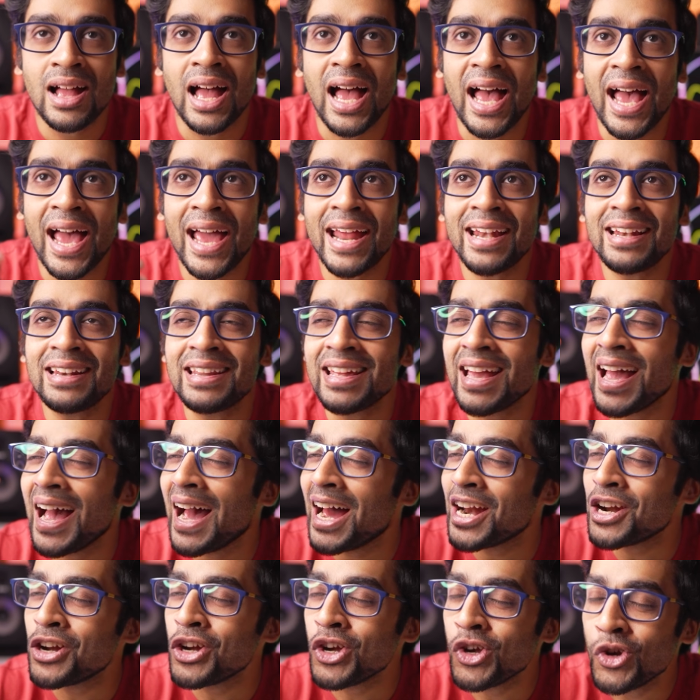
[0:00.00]
and they
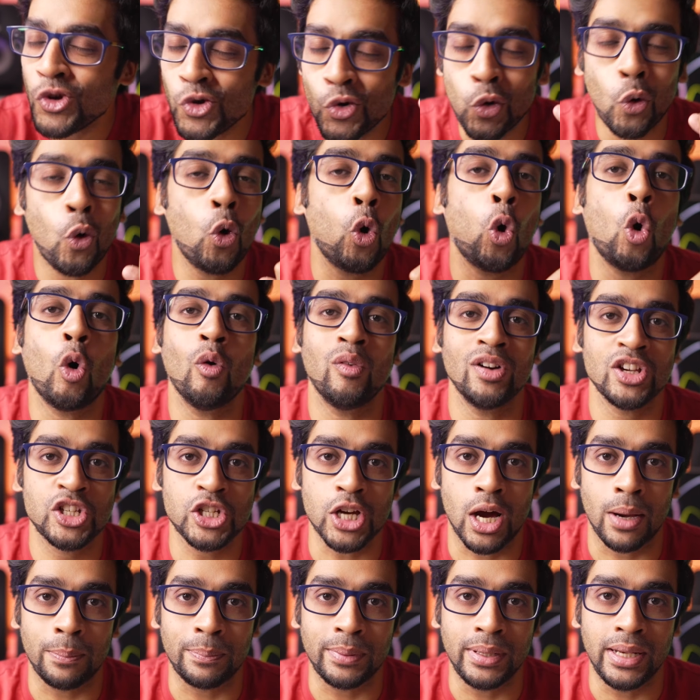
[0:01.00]
had no over
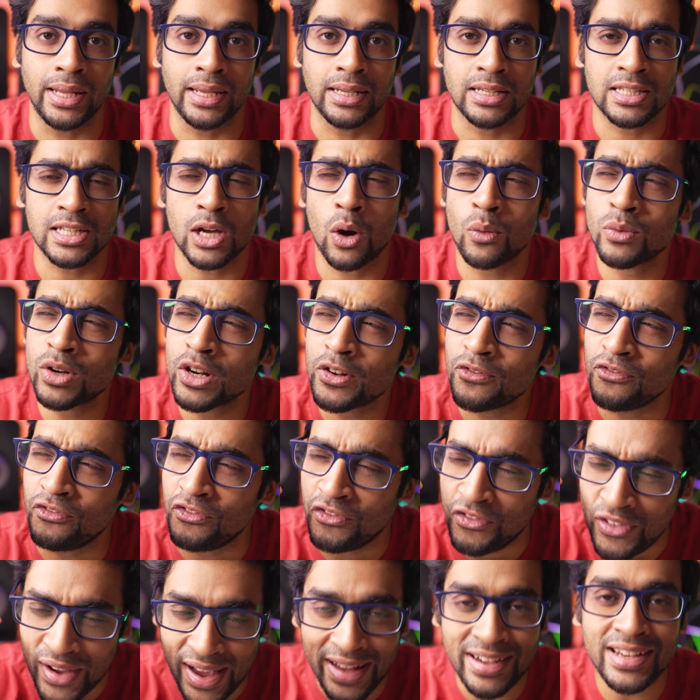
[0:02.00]
sharpening. Sounded
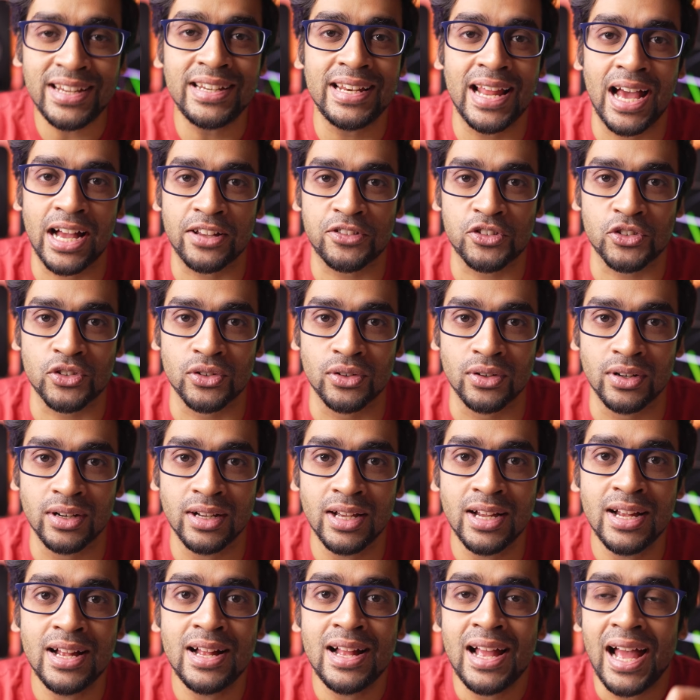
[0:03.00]
very natural
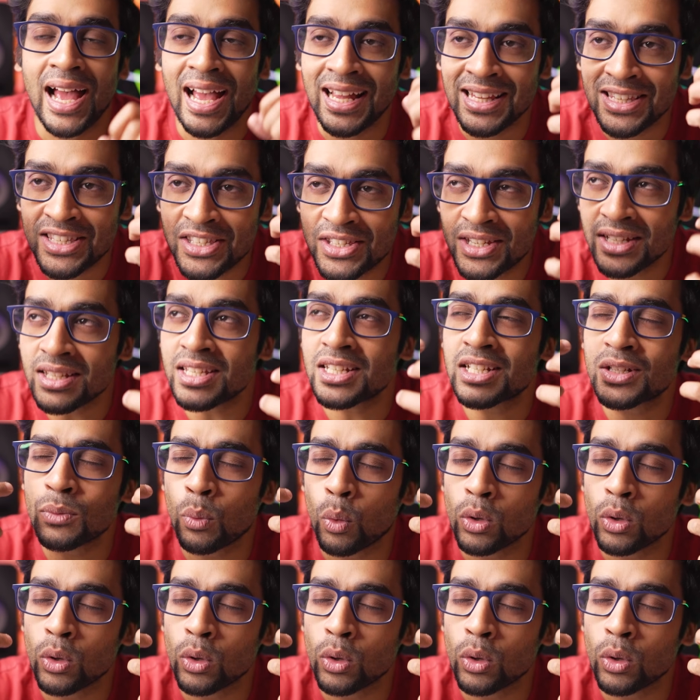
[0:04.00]
and just